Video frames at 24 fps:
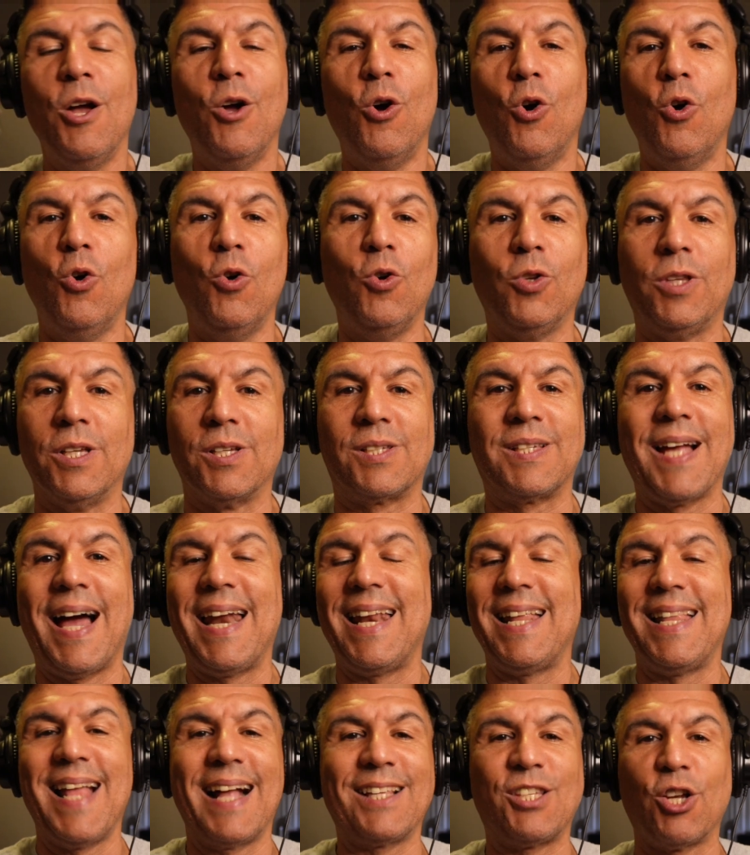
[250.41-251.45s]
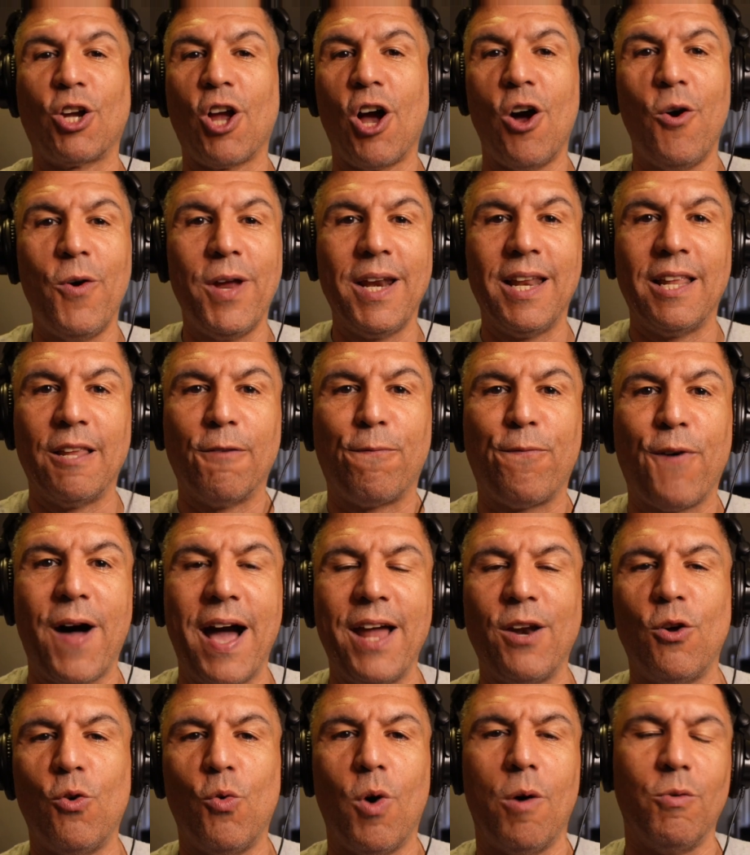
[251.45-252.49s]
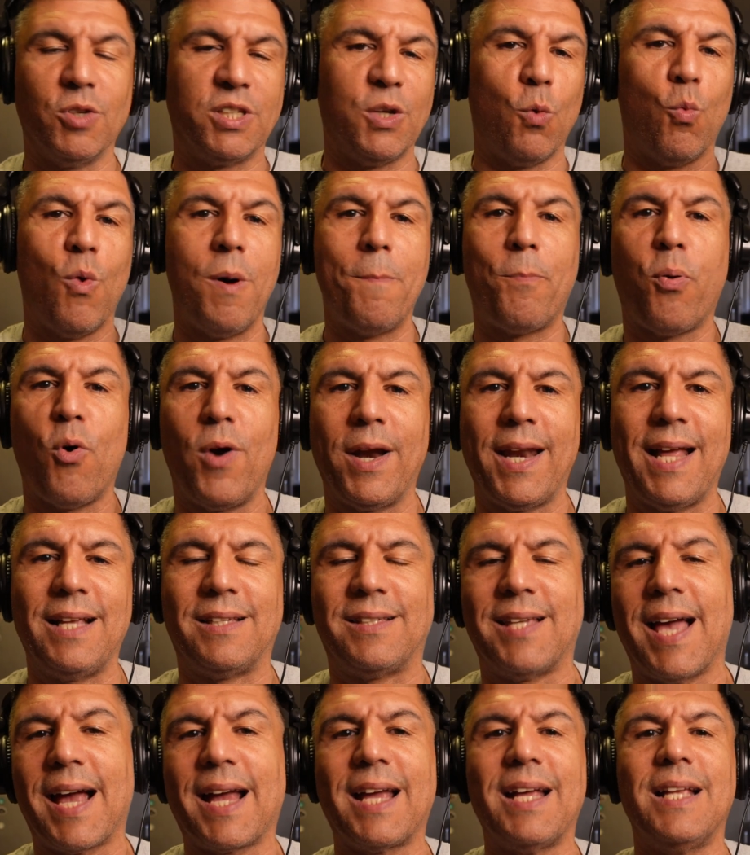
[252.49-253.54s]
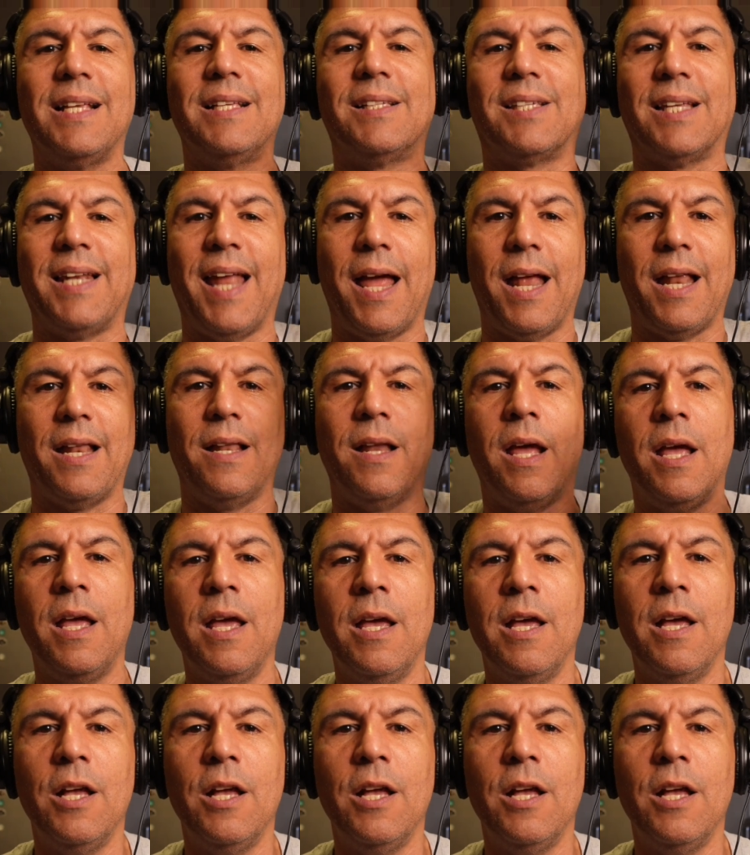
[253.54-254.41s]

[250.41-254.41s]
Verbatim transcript: who decided not to go in in the final, what was it, one point eight seconds, and then